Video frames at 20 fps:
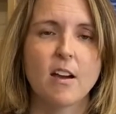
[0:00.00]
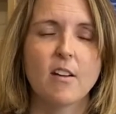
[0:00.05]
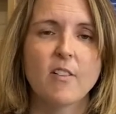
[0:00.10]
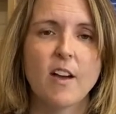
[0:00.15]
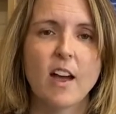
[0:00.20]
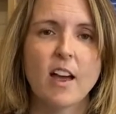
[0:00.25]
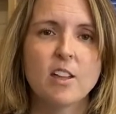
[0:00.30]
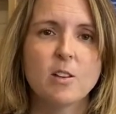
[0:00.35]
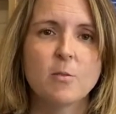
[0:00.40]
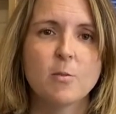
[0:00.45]

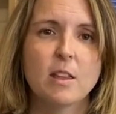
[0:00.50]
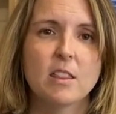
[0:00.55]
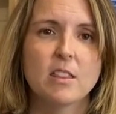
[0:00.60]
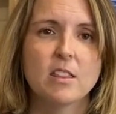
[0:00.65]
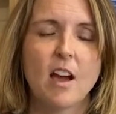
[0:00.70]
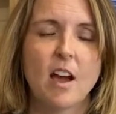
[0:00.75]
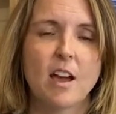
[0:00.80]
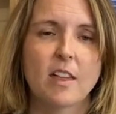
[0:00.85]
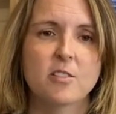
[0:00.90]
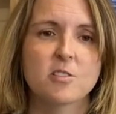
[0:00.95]
evaluate
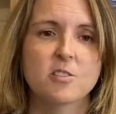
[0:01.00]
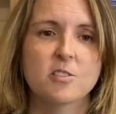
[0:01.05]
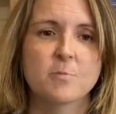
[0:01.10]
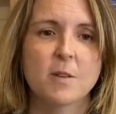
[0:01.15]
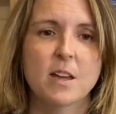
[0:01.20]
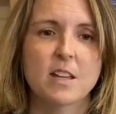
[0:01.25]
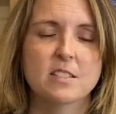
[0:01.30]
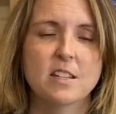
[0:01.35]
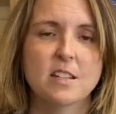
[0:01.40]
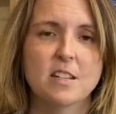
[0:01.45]
the author's
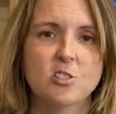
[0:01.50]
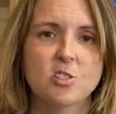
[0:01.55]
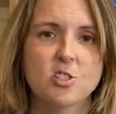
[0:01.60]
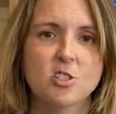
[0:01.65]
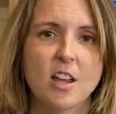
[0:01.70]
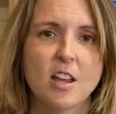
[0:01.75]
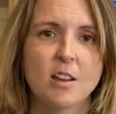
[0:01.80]
message